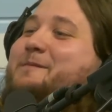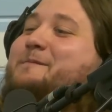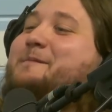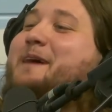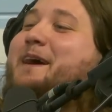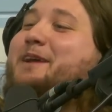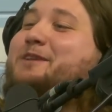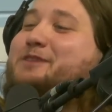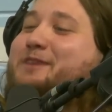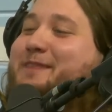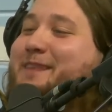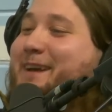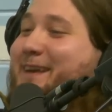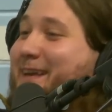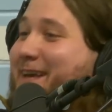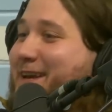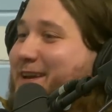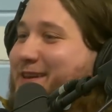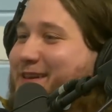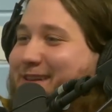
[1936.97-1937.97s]
Imagine the
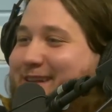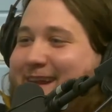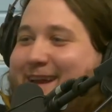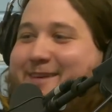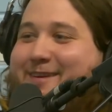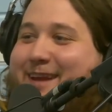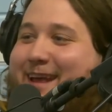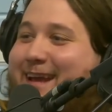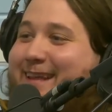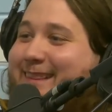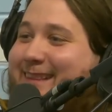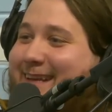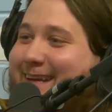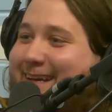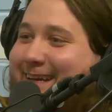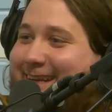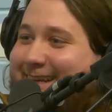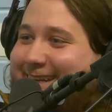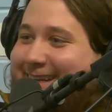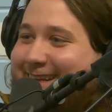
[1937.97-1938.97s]
kids; they would hate
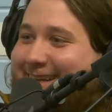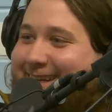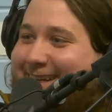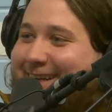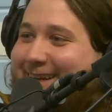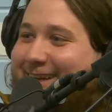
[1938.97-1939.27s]
that. Oh yeah,